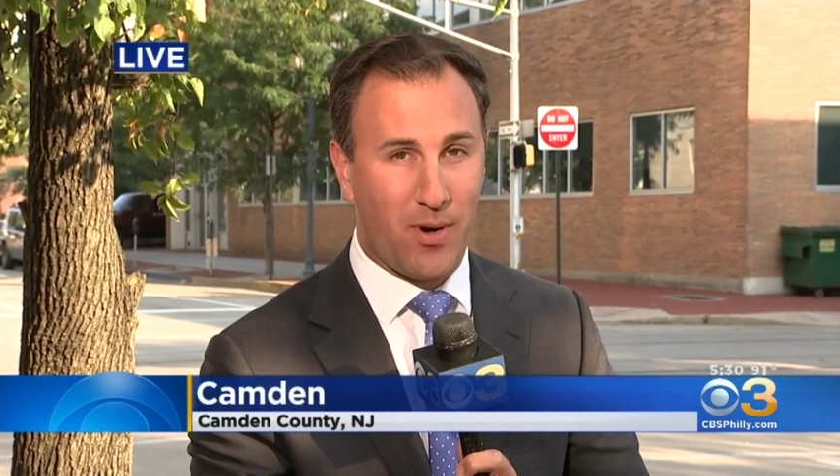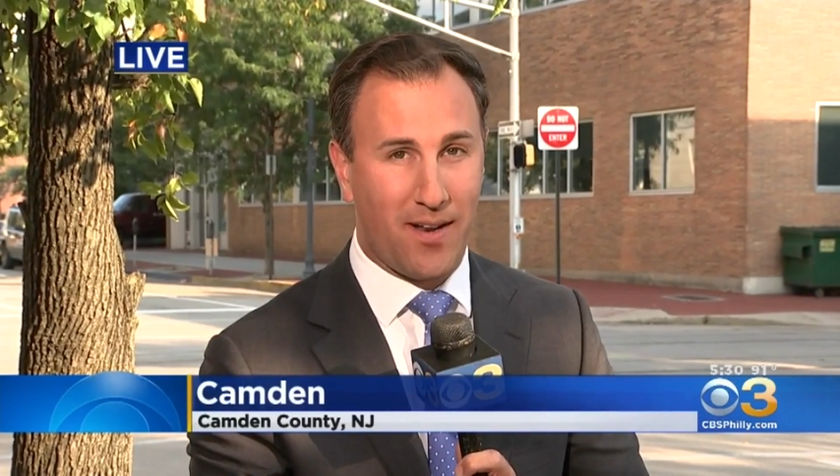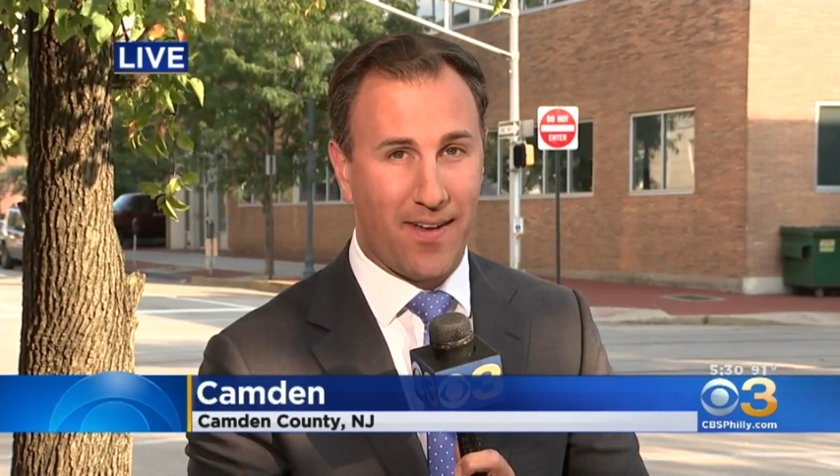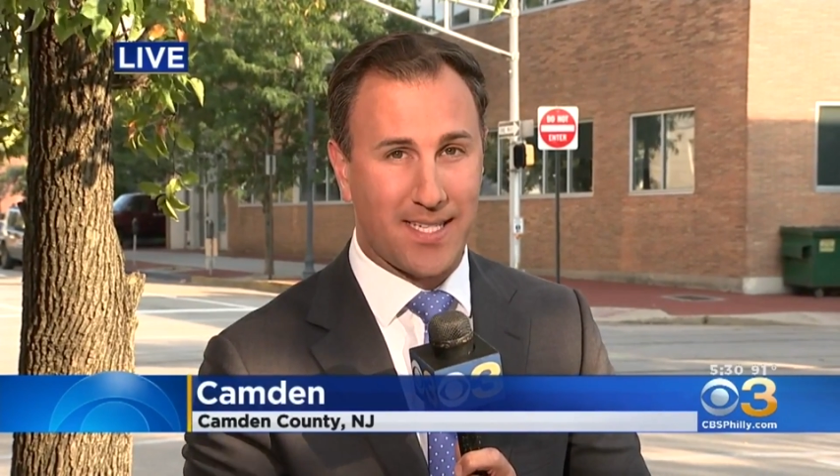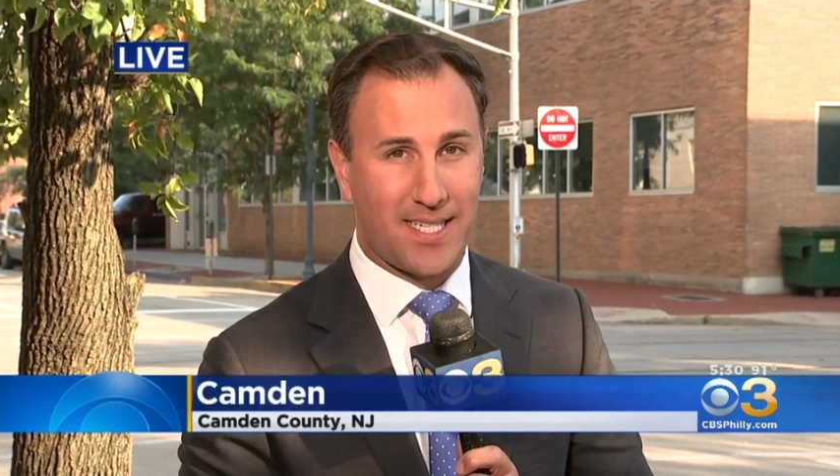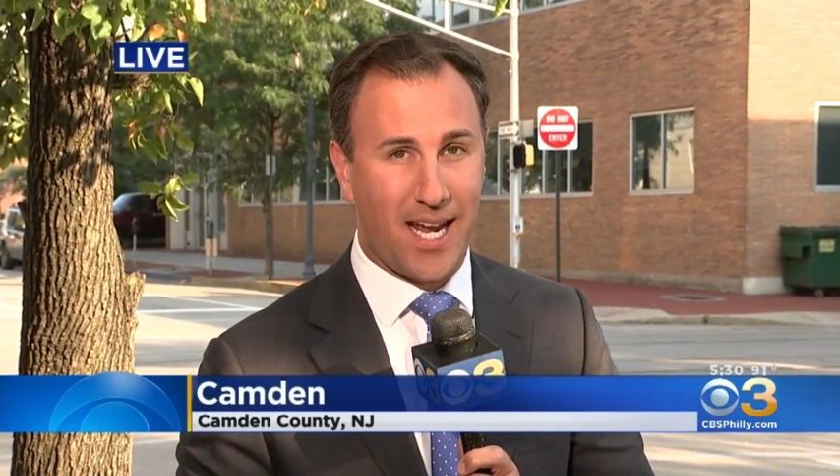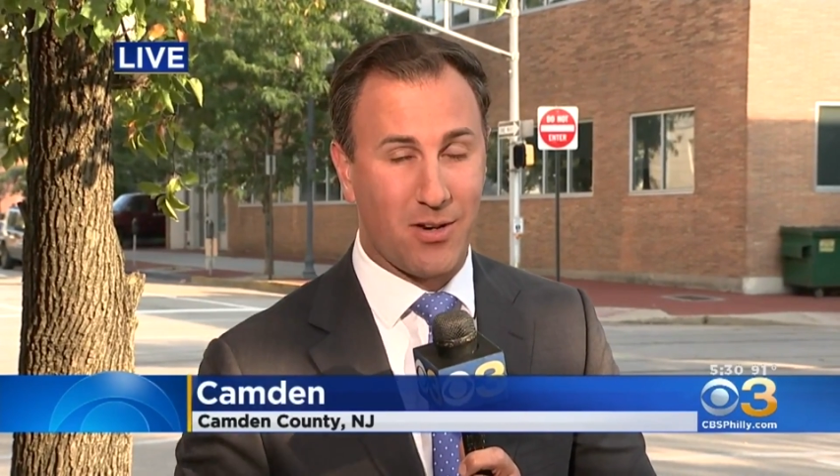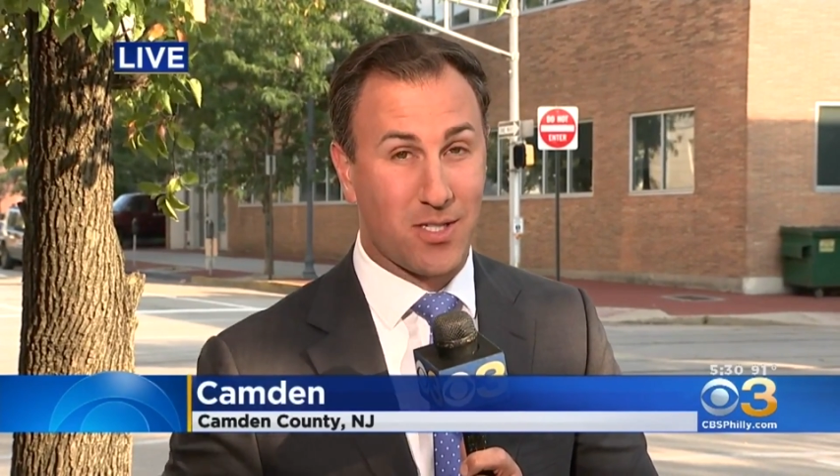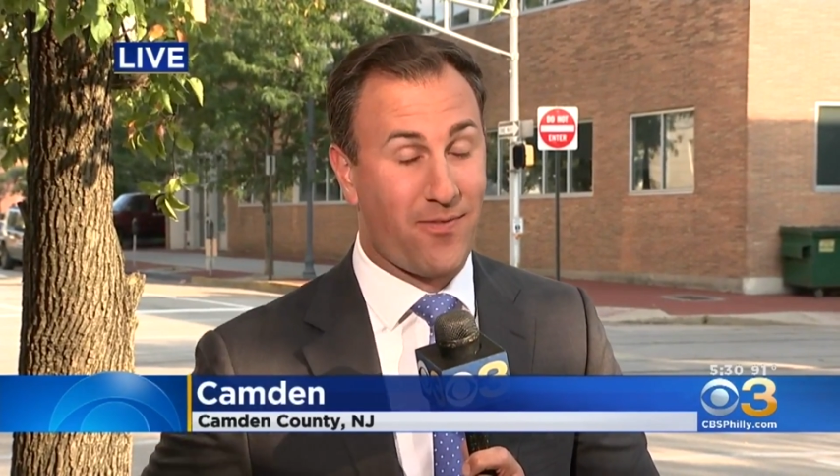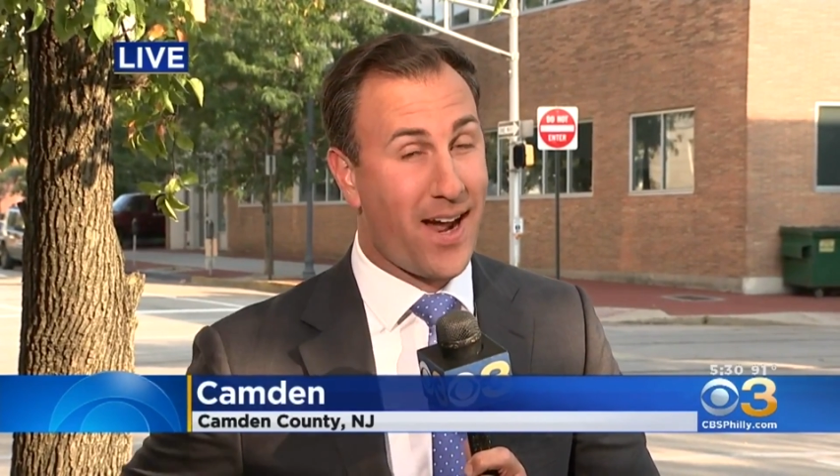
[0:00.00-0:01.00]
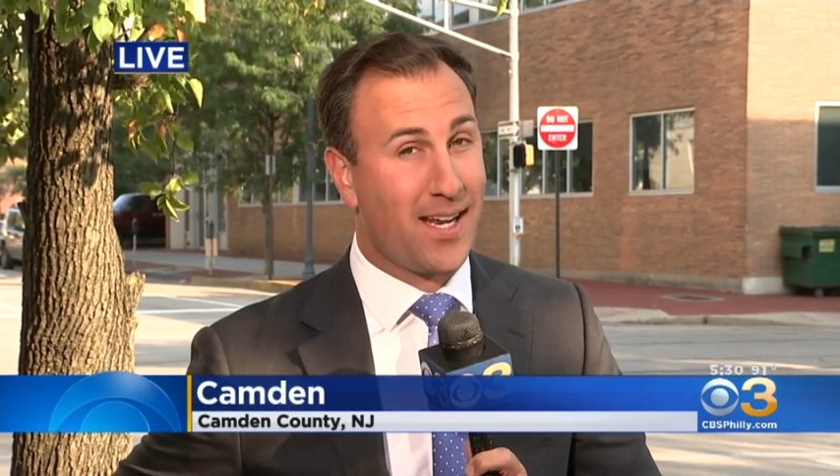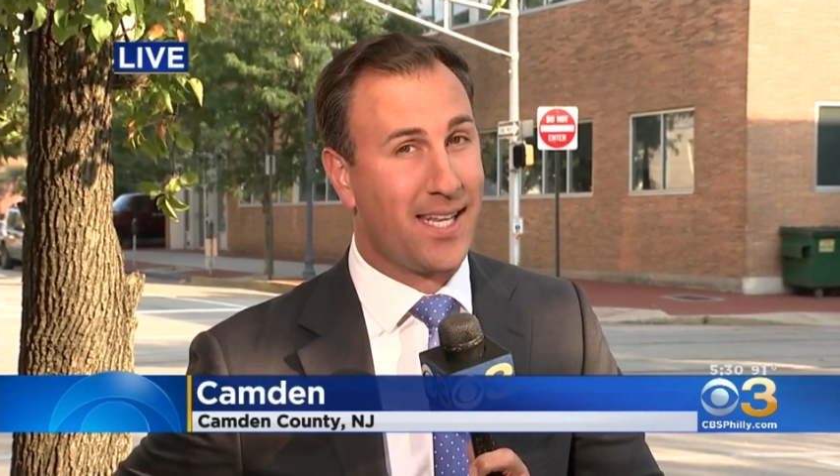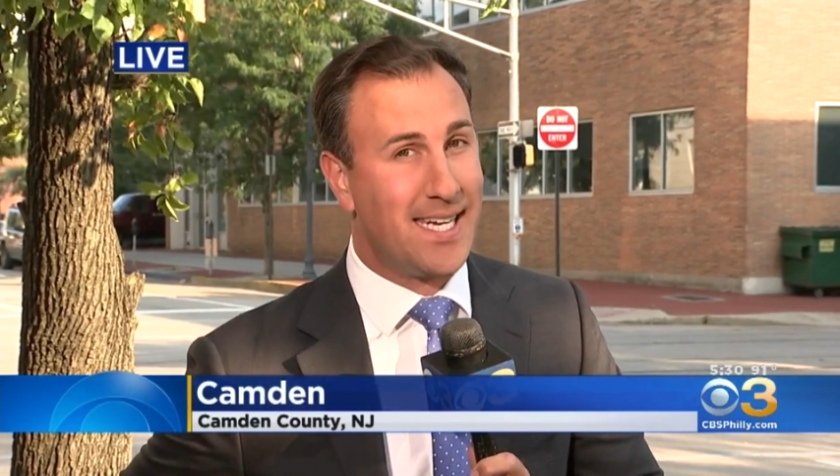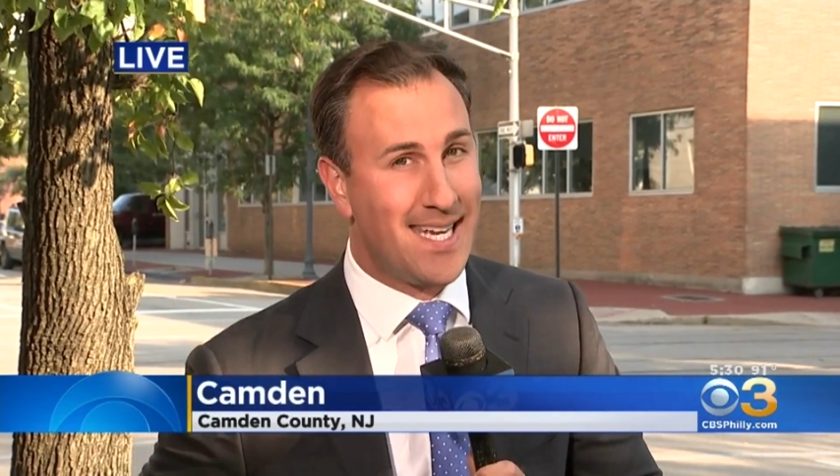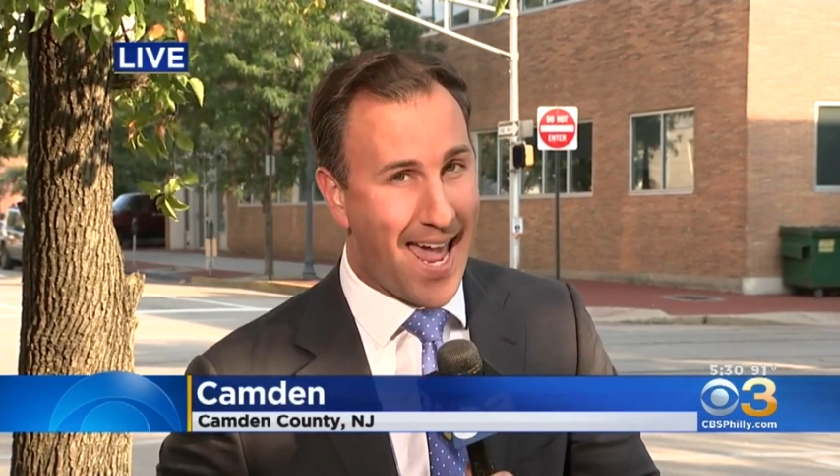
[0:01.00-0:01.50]
when investigators
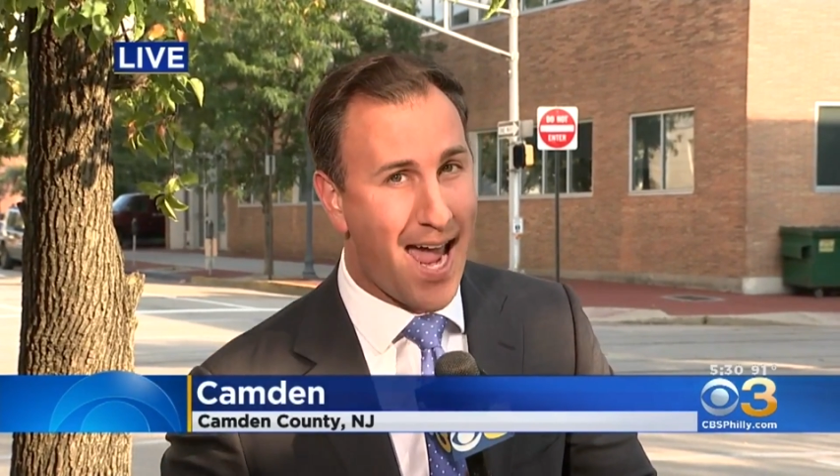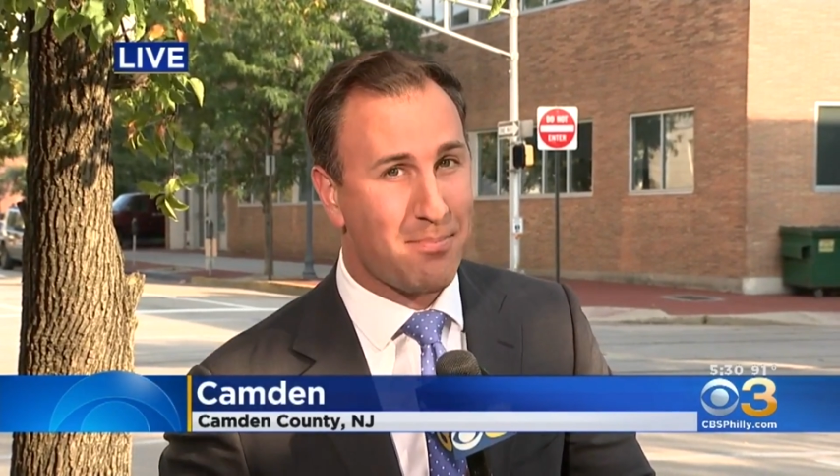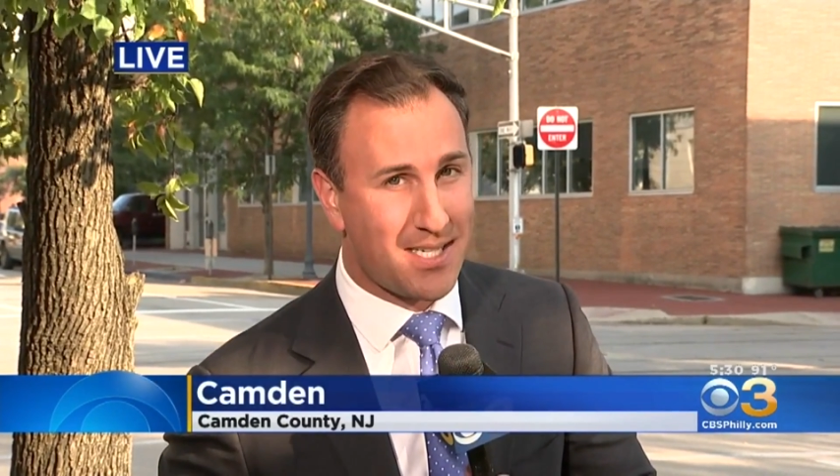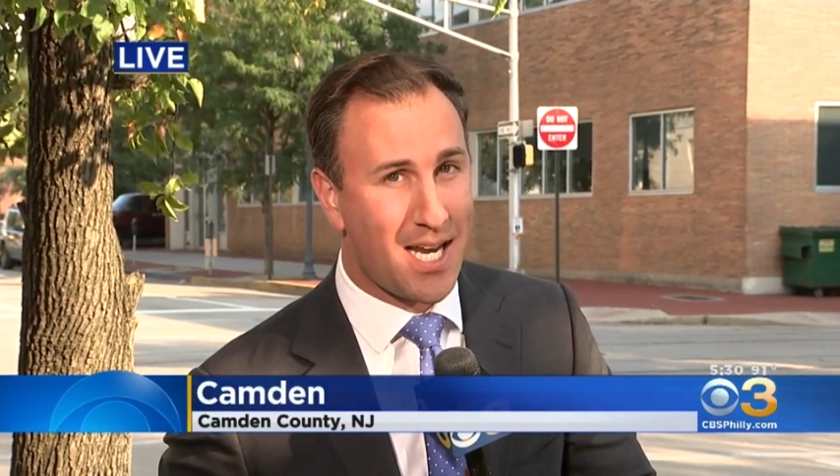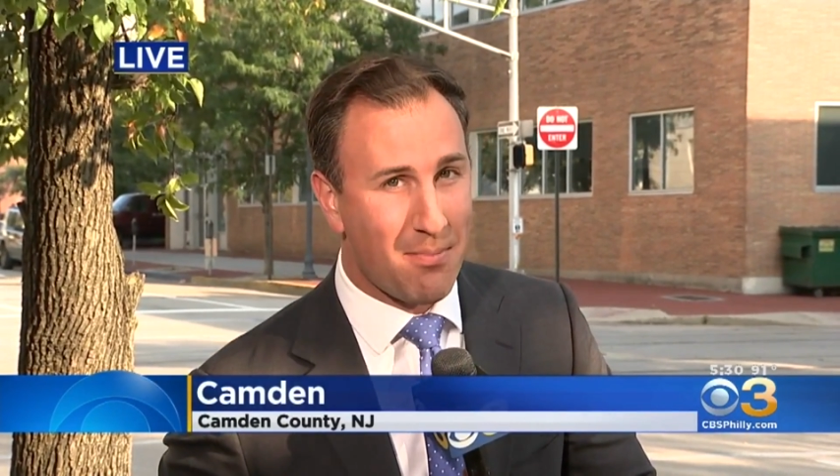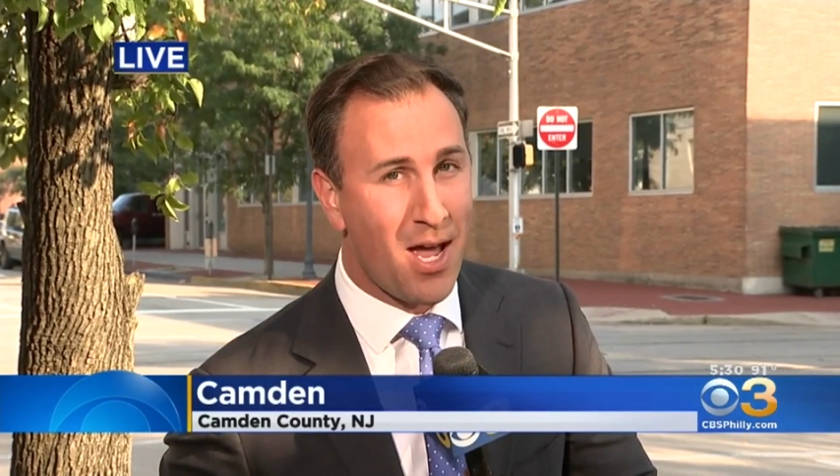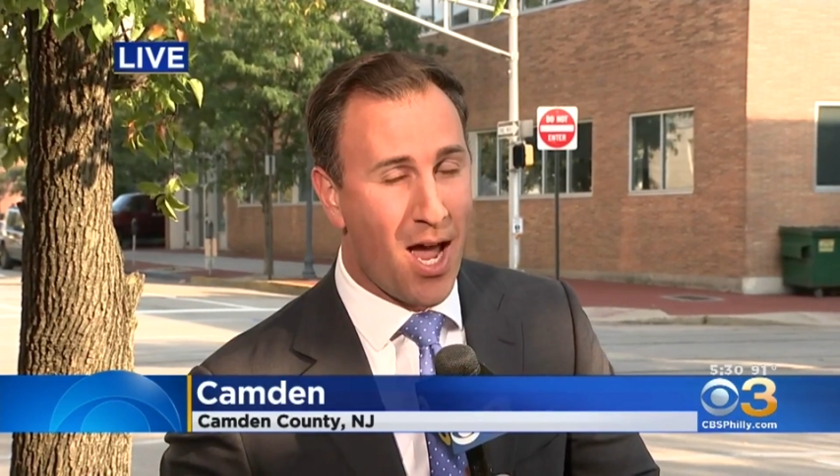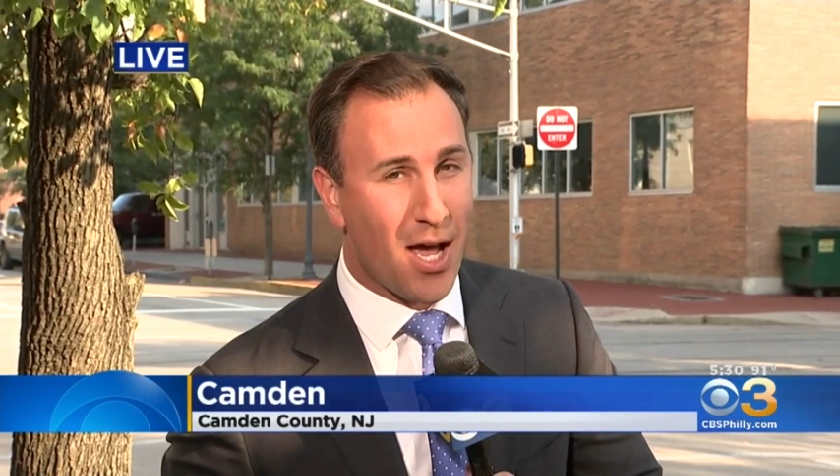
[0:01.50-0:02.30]
finally nabbed him.